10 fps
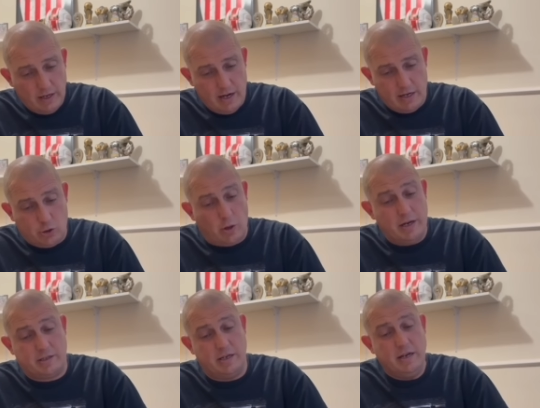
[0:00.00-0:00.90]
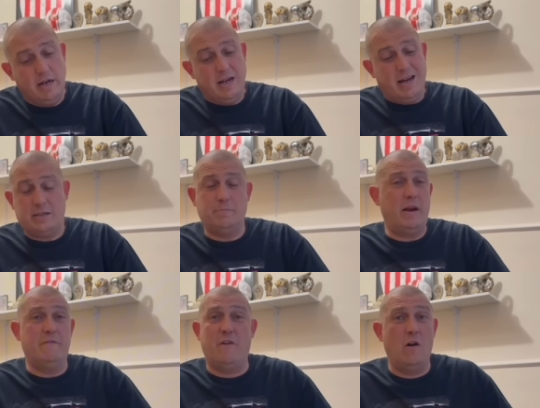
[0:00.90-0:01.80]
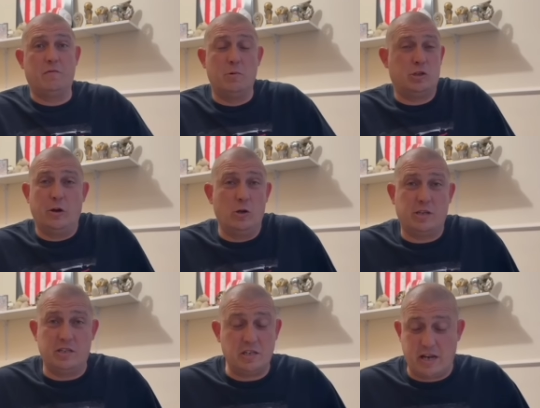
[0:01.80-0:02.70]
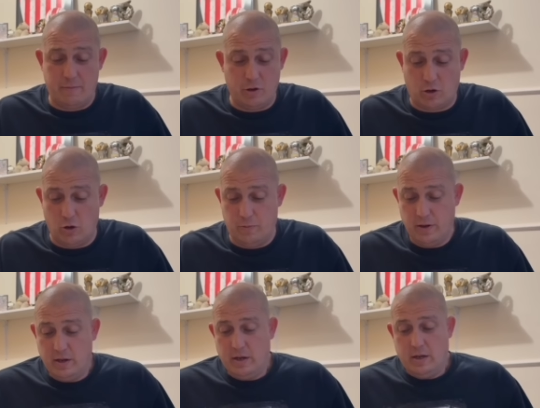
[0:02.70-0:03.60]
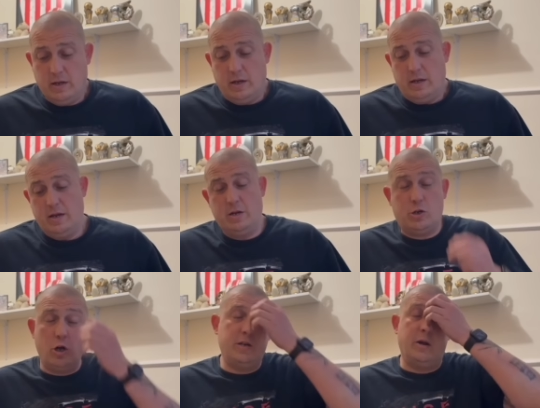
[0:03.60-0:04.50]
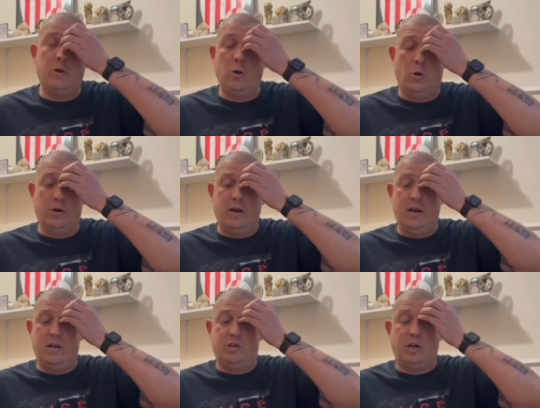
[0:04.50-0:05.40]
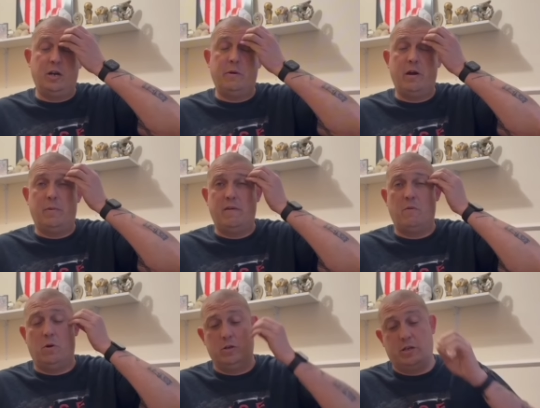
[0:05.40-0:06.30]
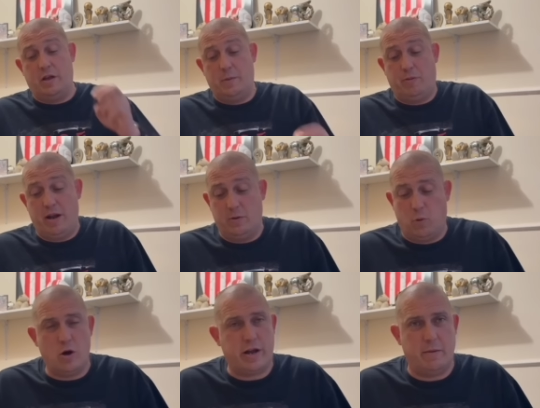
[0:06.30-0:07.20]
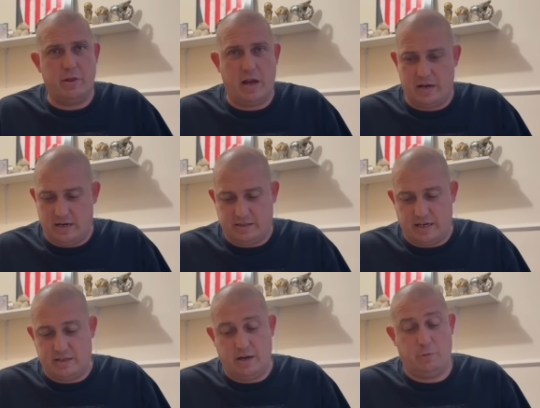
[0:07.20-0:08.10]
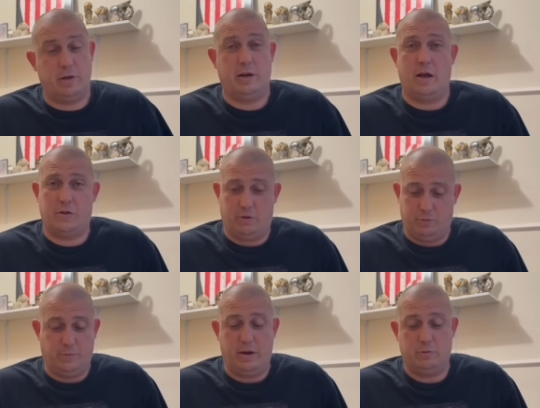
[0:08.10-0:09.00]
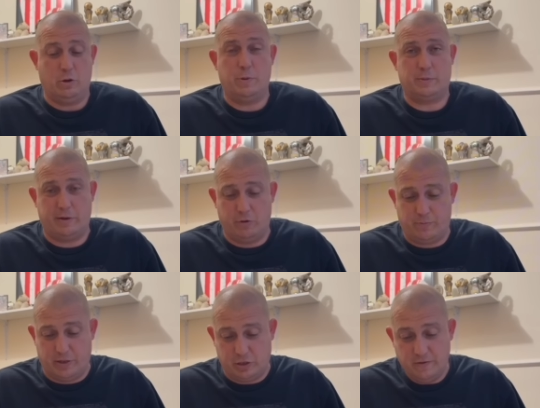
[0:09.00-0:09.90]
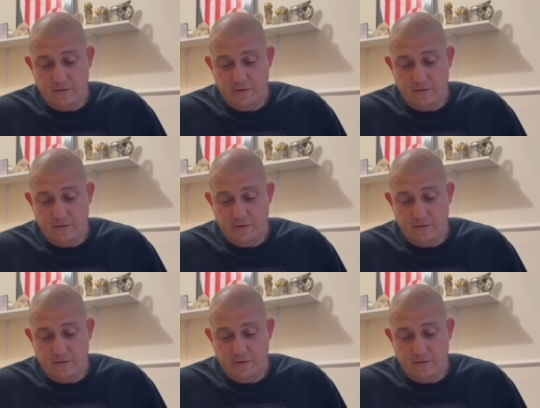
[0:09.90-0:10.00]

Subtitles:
Joe Anderson hasn't been involved much at all since he's came to the club. Turned down a loan in January, I believe it was, and then he played one game at the end of last season, and I think he was our best player on the pitch.